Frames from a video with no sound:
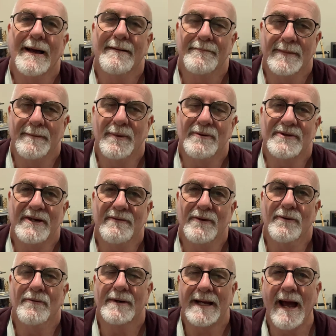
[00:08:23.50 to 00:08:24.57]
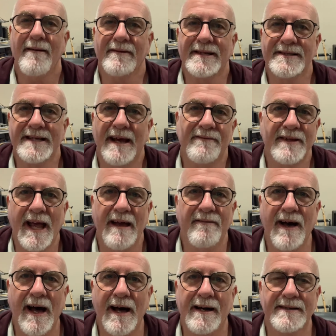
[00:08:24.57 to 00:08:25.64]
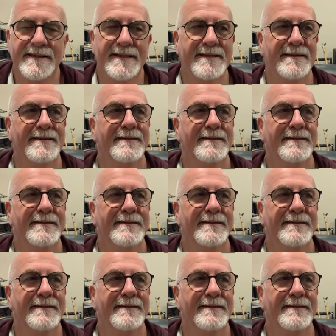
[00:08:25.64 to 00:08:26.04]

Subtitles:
The bullshit rule. Characters have to have arcs.